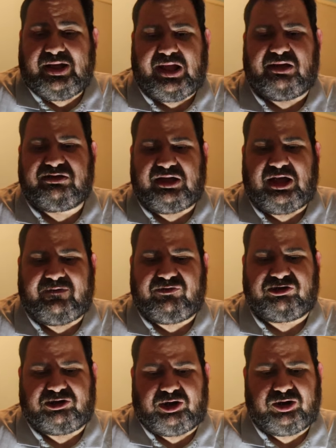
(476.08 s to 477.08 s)
has to have
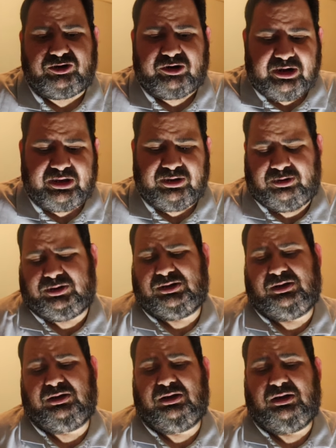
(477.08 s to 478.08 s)
surgery,
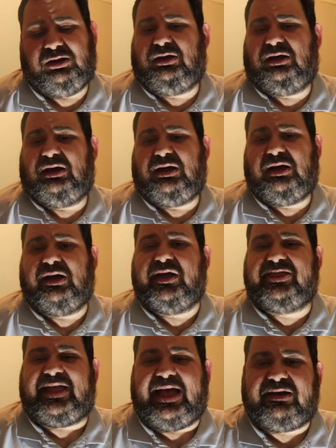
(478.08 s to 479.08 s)

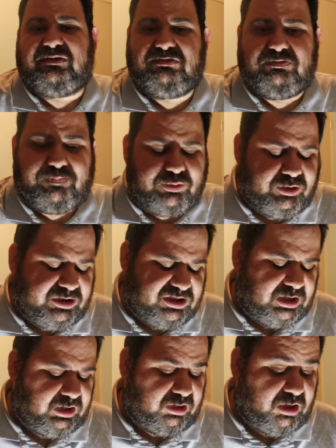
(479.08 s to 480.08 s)
that puts
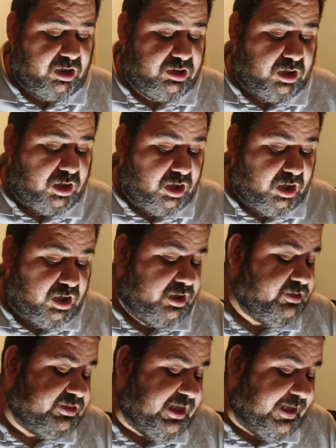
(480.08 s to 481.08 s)
a lot
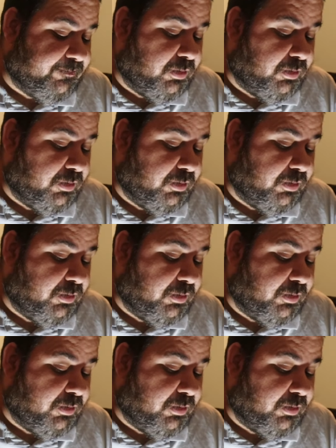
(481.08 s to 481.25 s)
on their